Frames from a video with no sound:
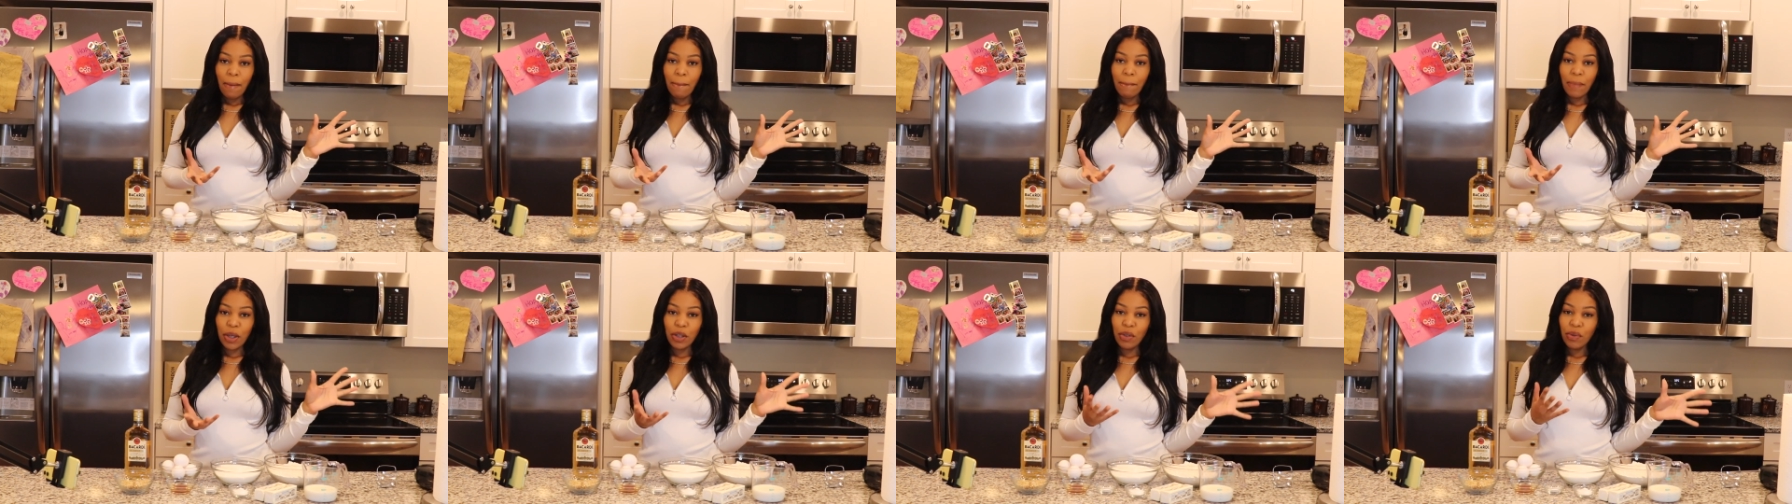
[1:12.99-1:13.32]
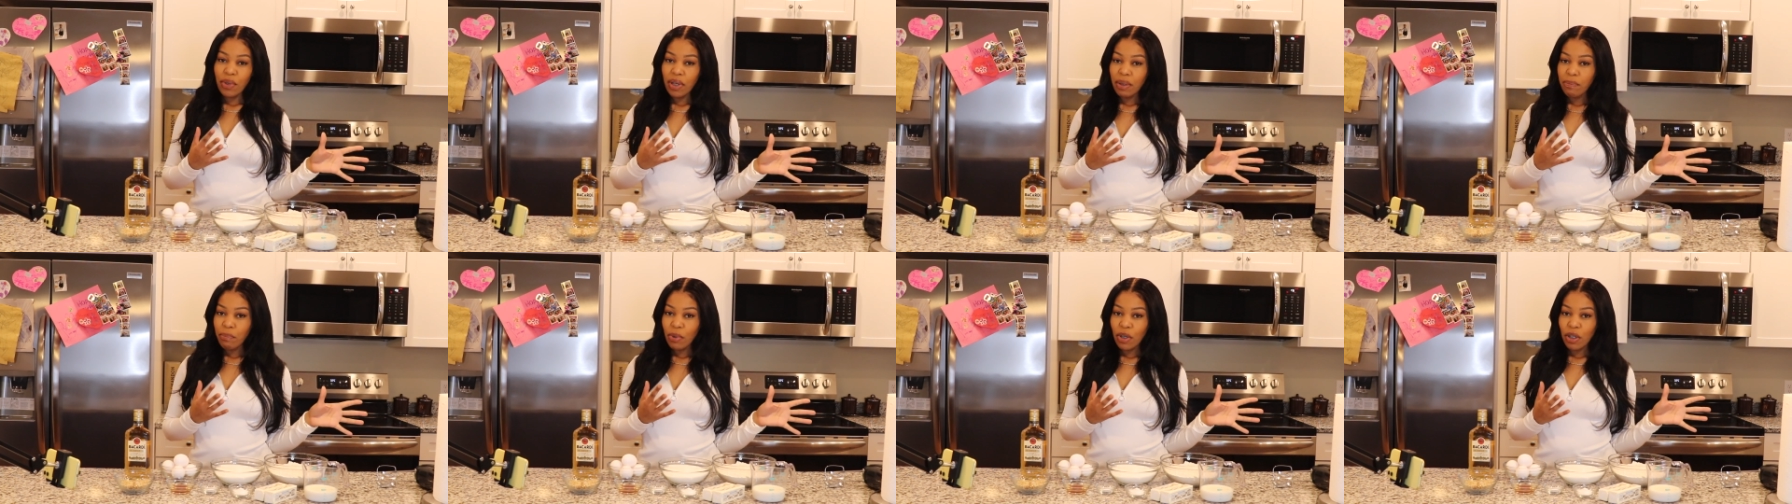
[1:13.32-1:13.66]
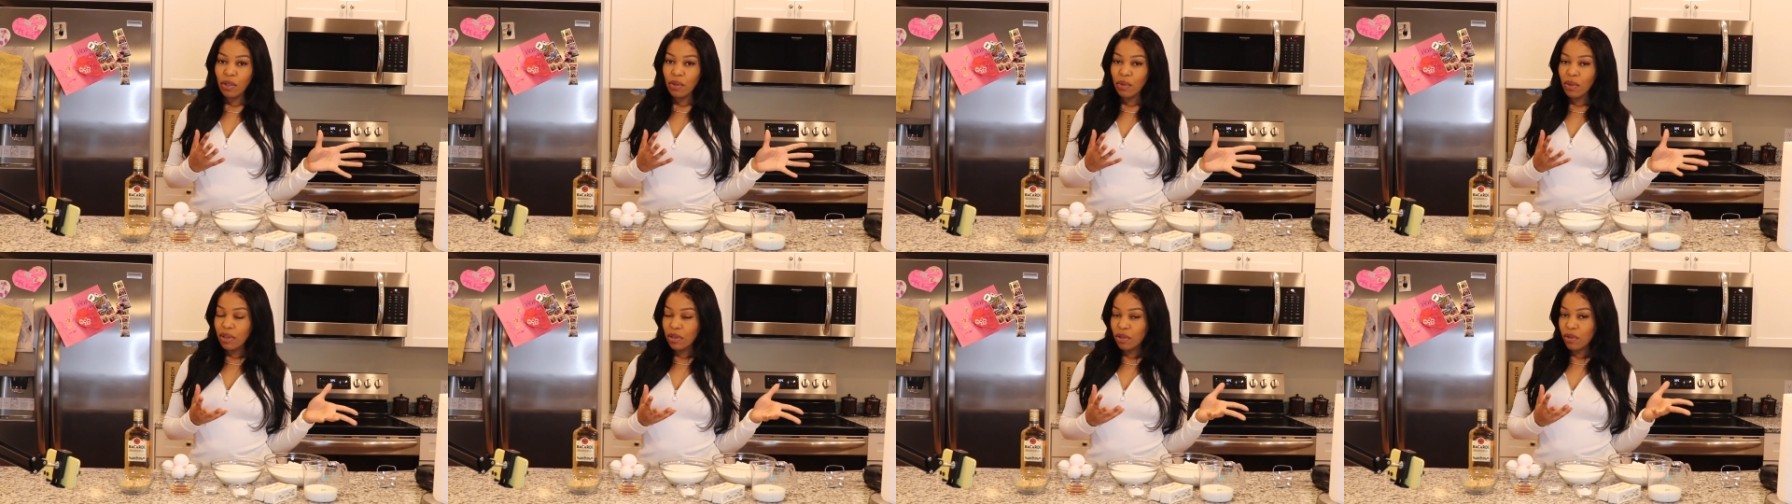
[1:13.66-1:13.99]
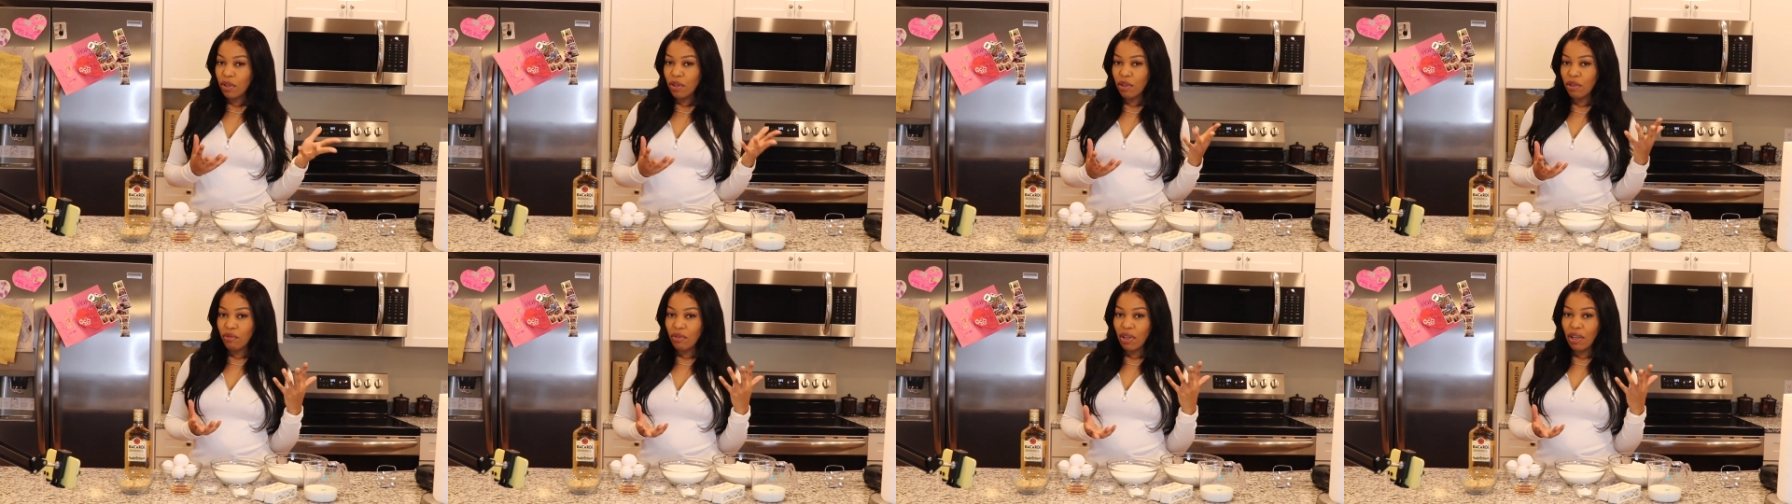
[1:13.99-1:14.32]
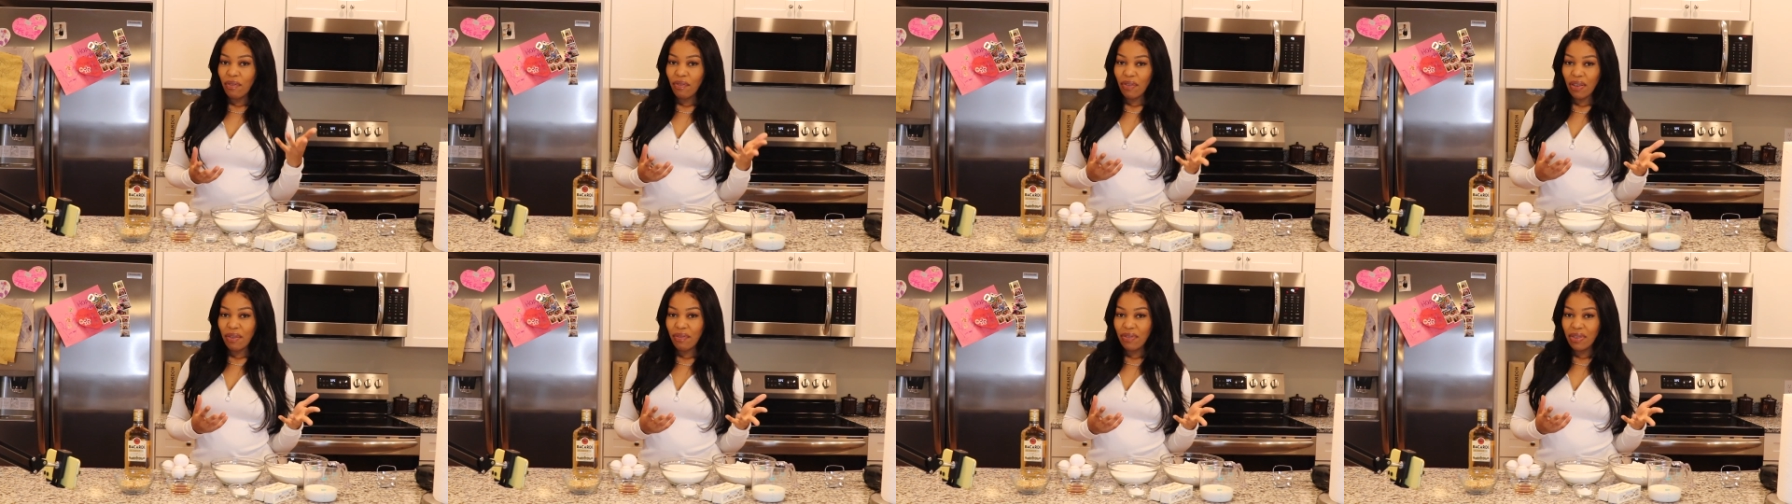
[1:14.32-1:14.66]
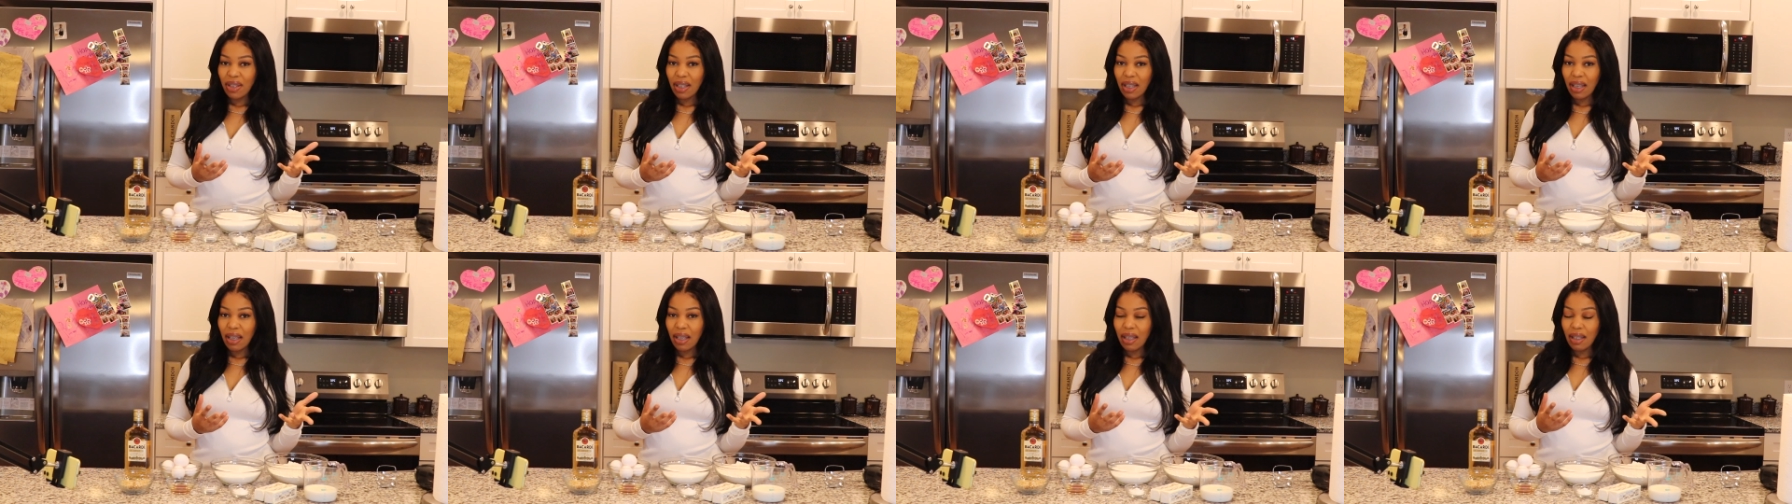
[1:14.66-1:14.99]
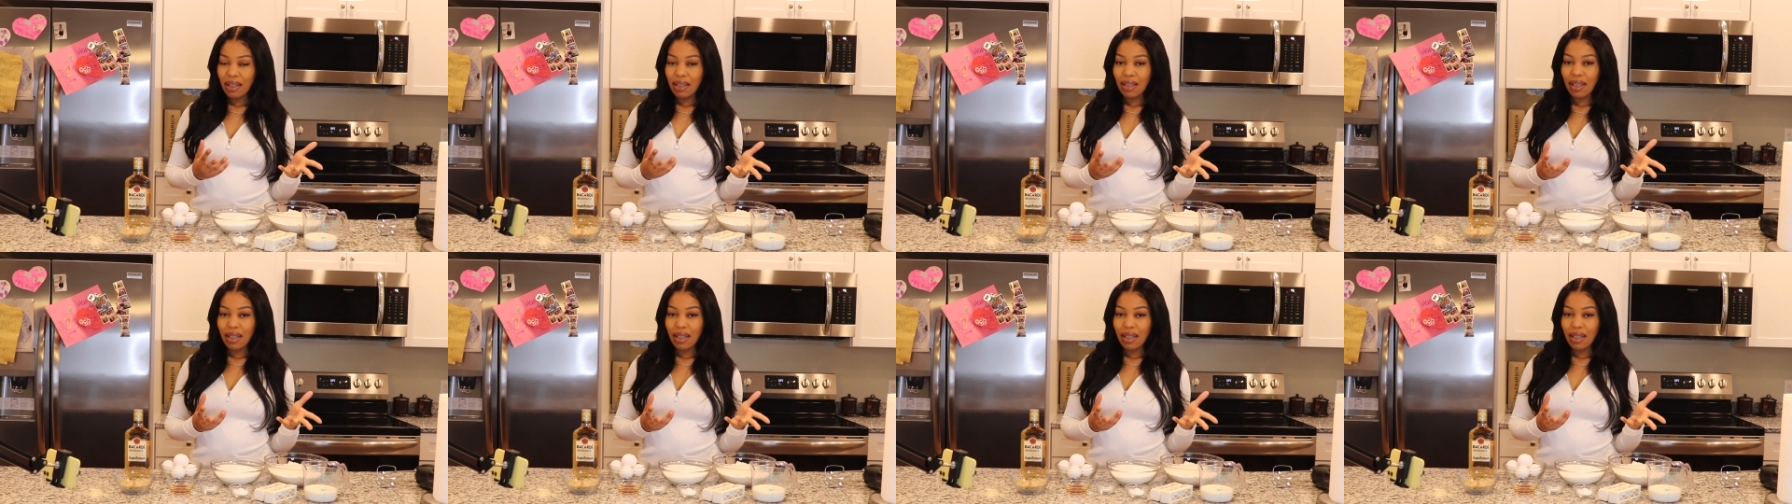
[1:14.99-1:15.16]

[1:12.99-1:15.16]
But you can put yours on 350.